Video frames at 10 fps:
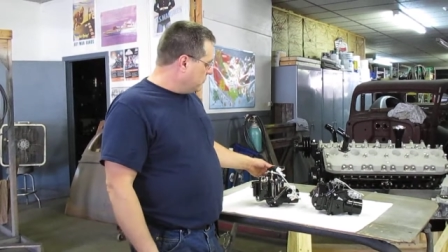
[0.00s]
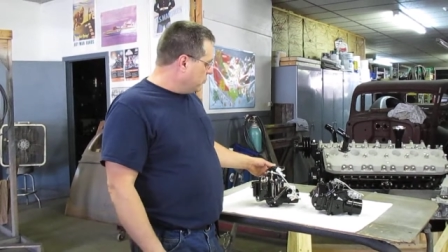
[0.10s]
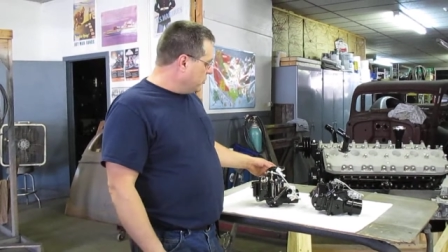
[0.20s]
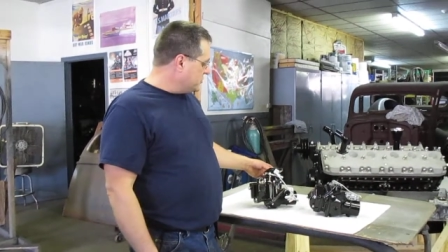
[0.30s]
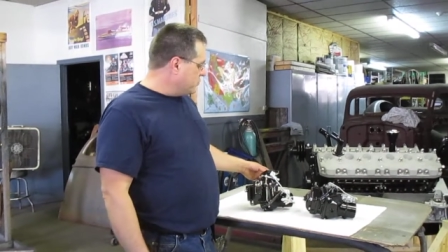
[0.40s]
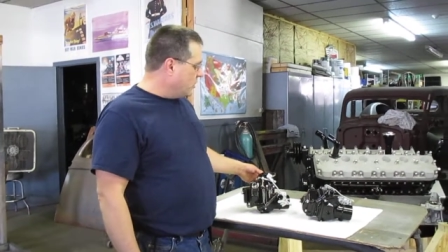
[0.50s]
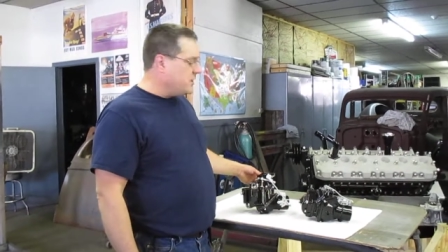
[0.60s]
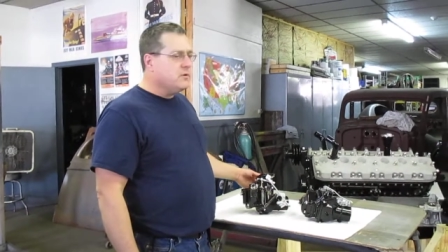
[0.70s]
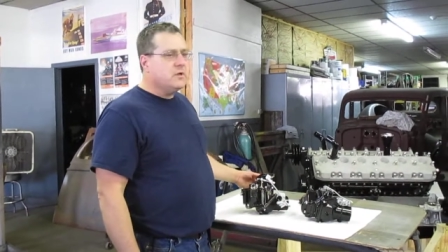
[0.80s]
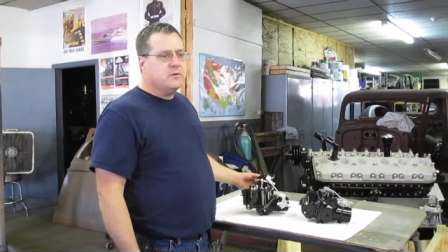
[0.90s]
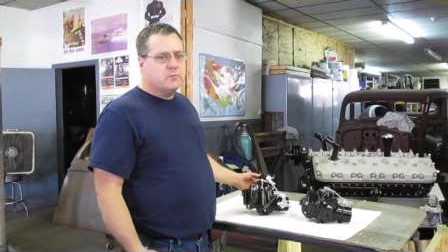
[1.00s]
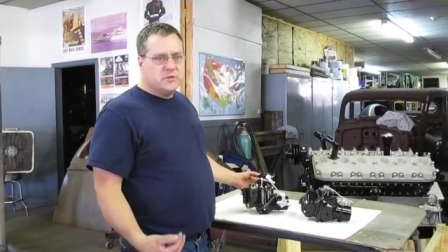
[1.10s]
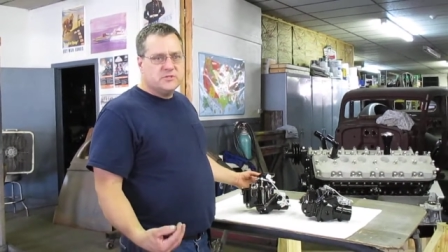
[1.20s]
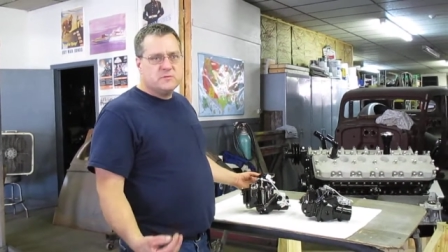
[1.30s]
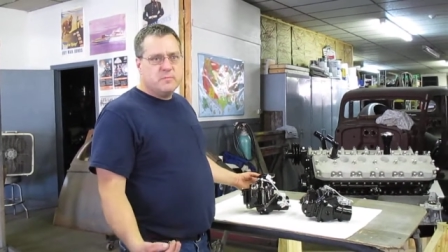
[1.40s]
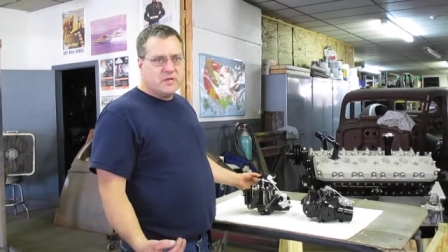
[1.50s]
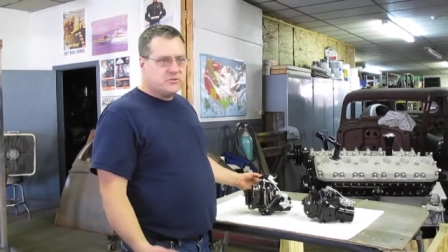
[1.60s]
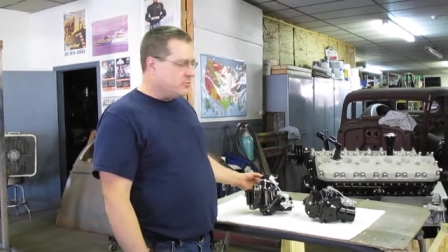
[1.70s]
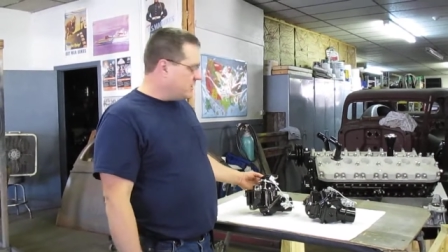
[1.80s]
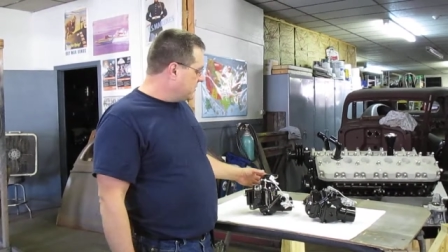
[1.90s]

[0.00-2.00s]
which one it runs the best with.